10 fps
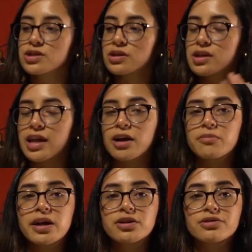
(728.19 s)
and that'll
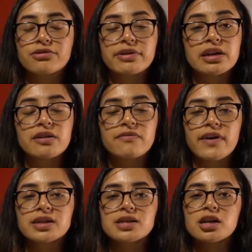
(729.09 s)
make your 3D
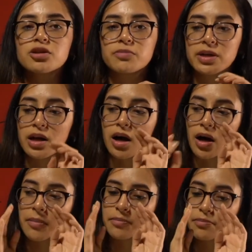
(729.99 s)
effect a little bit,
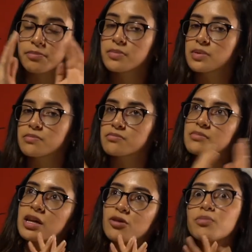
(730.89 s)

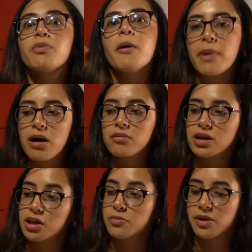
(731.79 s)
it'll pop out
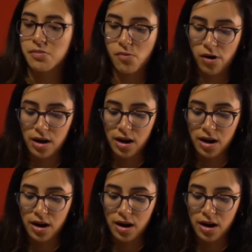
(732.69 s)
a little bit more.